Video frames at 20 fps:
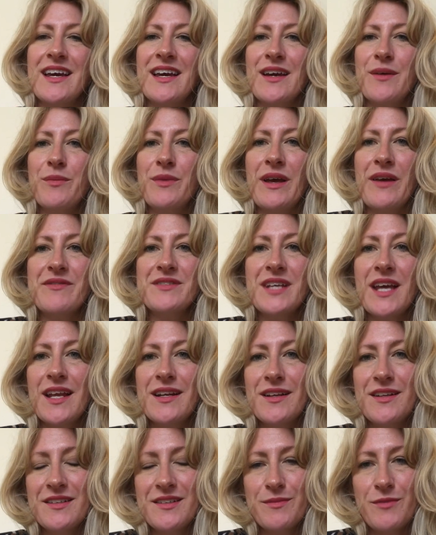and we have
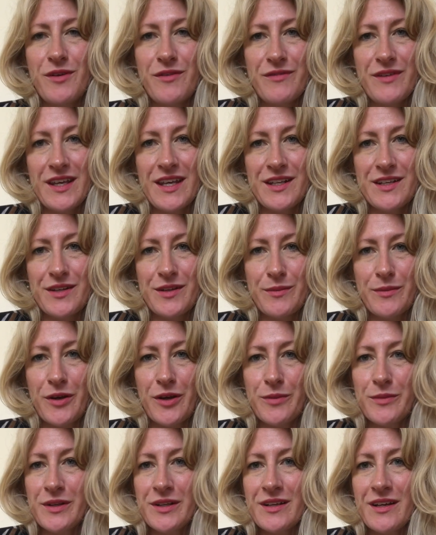tenants moving in at the
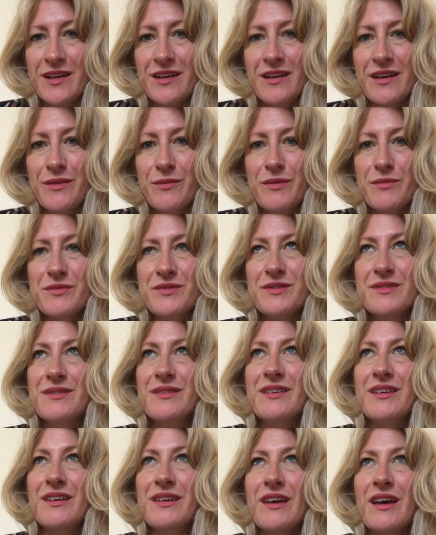moment, and I
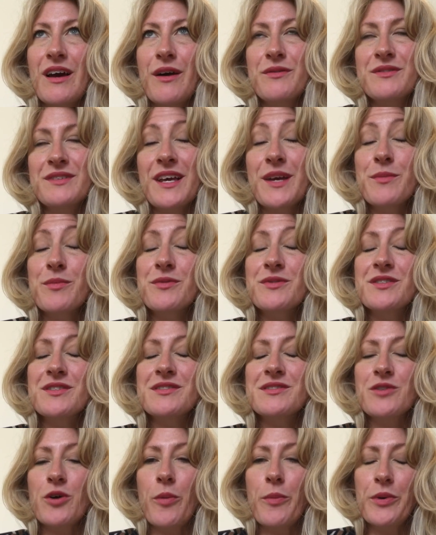was able to
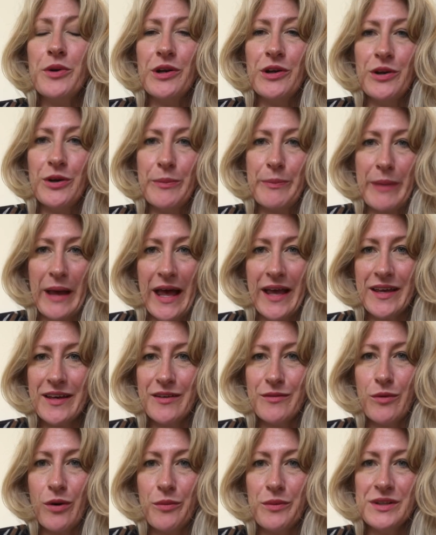stop and look back
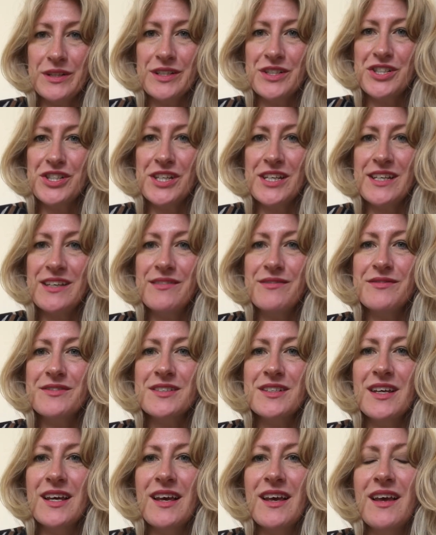at what we'd
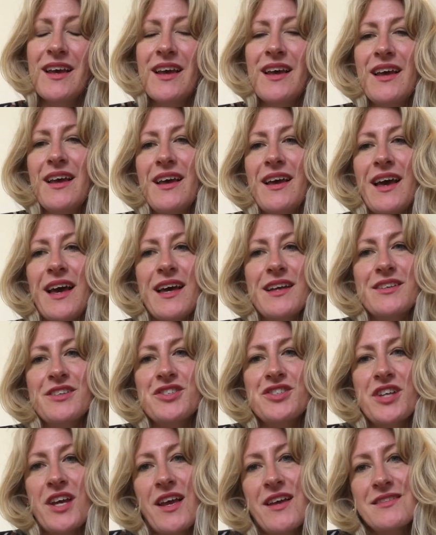achieved
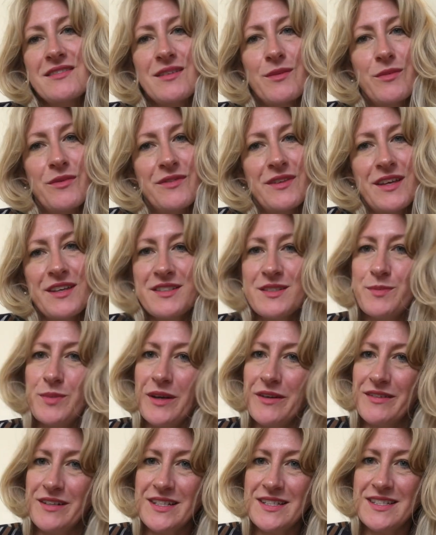and share some of the
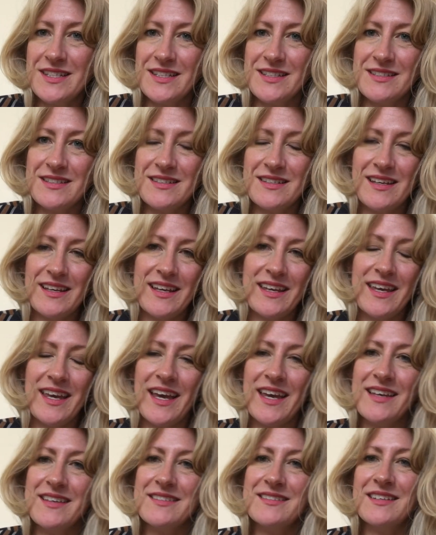experiences in
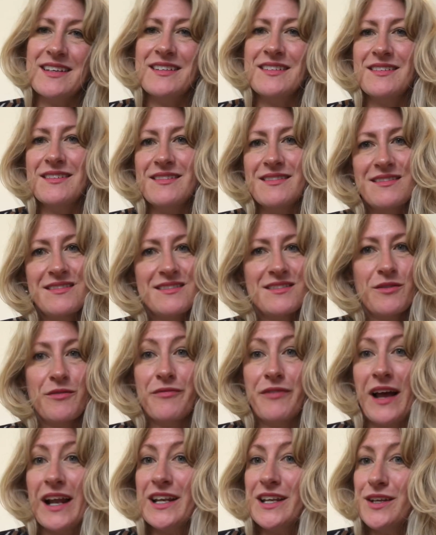case it's of
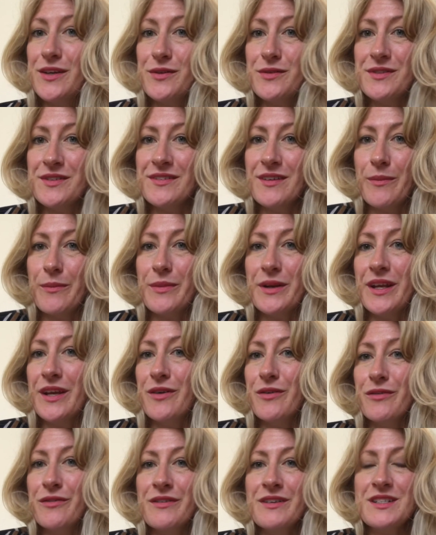value to
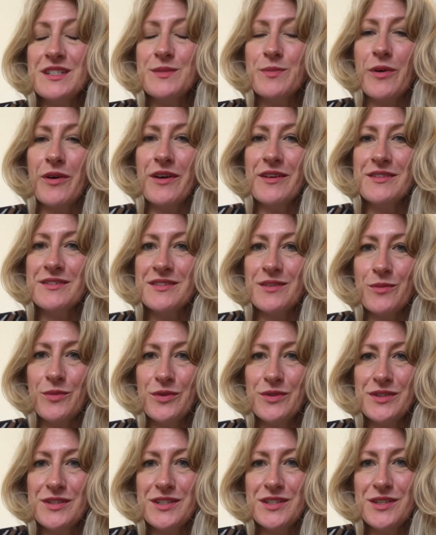somebody or inspires
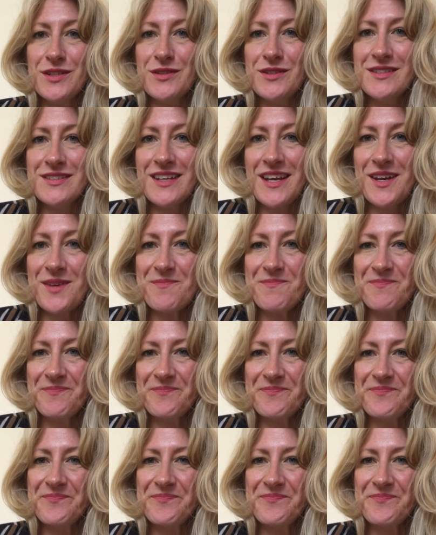someone to do the same.